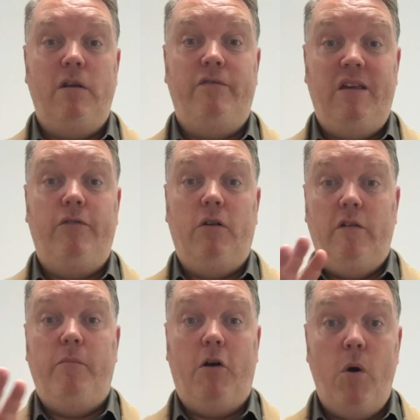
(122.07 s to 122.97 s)
of difficulty
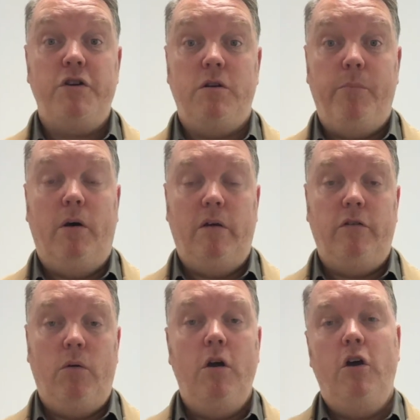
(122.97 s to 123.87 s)
from a question point of
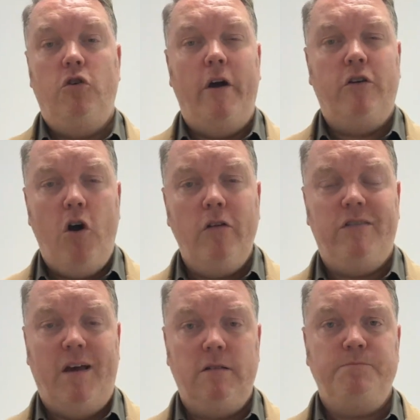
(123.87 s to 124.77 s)
view, not in
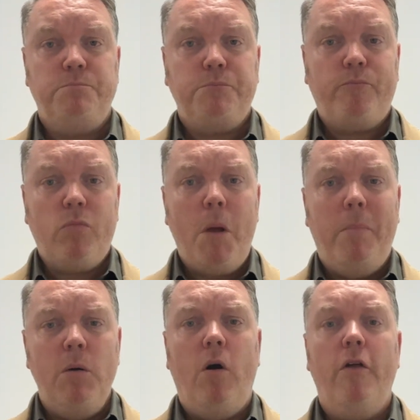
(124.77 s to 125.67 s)
content,
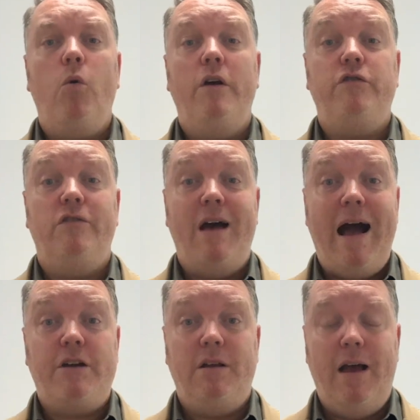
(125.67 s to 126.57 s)
but in what the question's
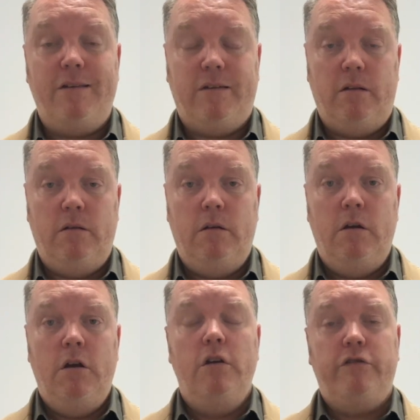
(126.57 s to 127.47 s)
actually asking.
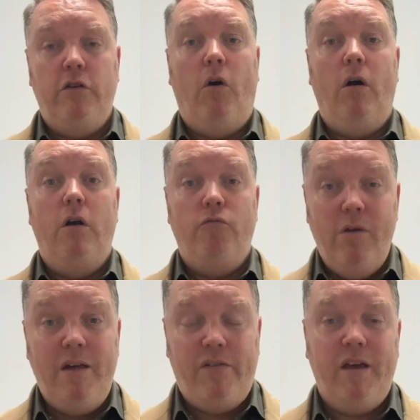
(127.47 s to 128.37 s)
So
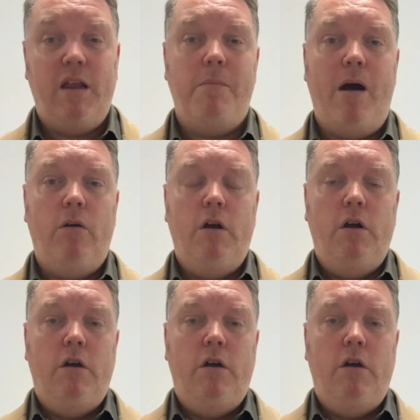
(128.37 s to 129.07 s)
really thinking about,